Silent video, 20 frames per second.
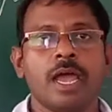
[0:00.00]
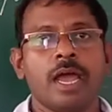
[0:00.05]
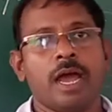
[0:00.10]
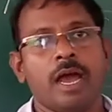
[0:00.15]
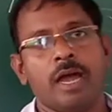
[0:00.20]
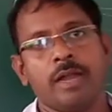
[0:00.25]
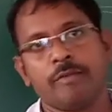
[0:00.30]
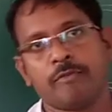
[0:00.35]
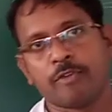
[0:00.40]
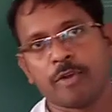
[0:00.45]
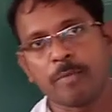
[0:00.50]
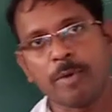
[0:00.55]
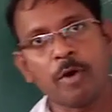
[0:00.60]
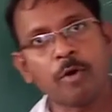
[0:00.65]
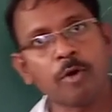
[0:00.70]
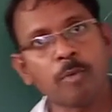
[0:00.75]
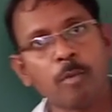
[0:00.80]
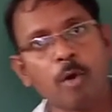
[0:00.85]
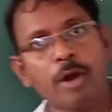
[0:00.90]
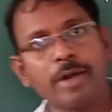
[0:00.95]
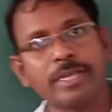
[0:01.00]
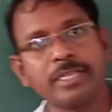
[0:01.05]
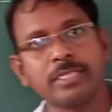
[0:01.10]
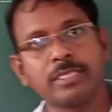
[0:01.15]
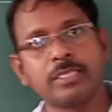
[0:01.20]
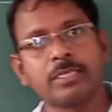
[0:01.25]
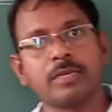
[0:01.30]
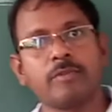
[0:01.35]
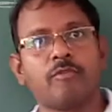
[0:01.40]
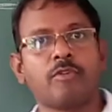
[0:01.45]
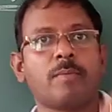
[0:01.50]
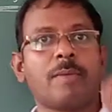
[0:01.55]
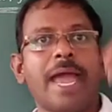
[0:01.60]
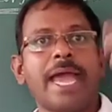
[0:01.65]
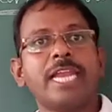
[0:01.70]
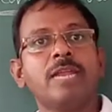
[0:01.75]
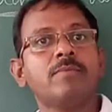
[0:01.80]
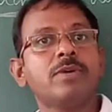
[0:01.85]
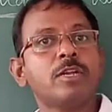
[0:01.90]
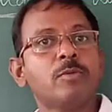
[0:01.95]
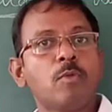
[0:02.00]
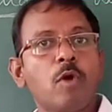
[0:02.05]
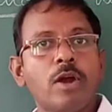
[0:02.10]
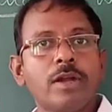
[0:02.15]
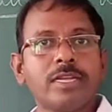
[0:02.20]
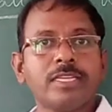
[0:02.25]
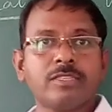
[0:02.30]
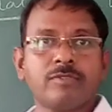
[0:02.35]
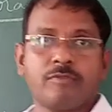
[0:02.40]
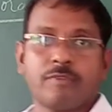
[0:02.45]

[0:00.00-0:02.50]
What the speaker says: and from our bodies, from animal bodies,